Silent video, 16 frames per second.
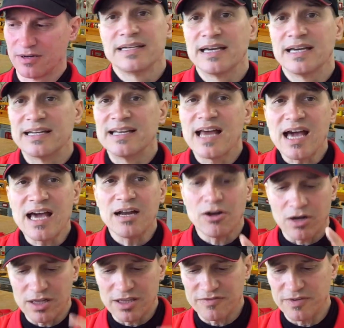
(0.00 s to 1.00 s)
Yeah, not
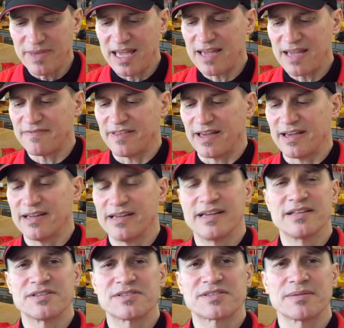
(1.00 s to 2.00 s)
all of them have that,
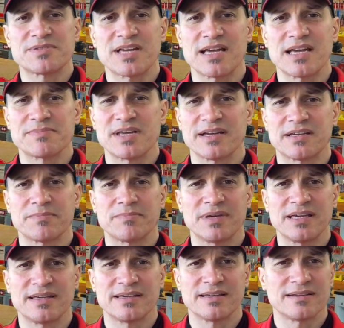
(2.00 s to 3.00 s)
and sometimes I could
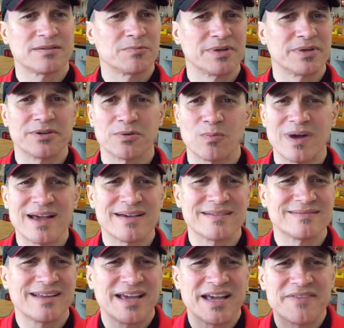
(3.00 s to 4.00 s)
make it, when you're
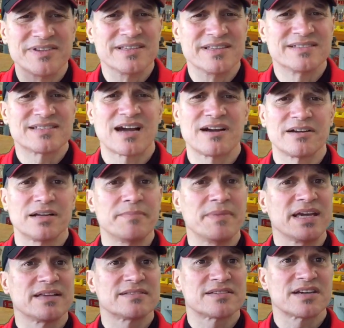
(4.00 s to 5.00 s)
wet, heavy, tired, I
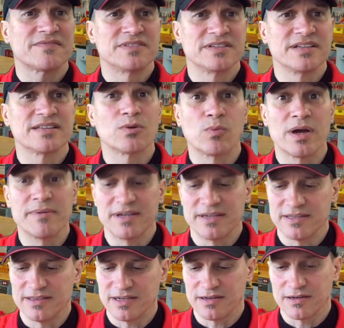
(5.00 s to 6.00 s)
make it tough to get the webbing
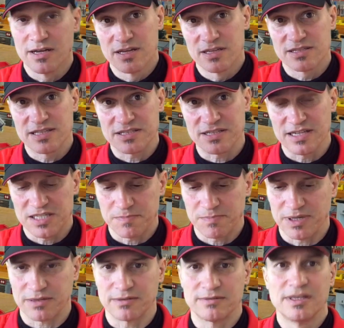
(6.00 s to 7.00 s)
in there. So that's a nice
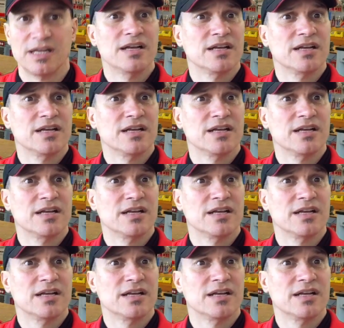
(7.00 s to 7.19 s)
buckle.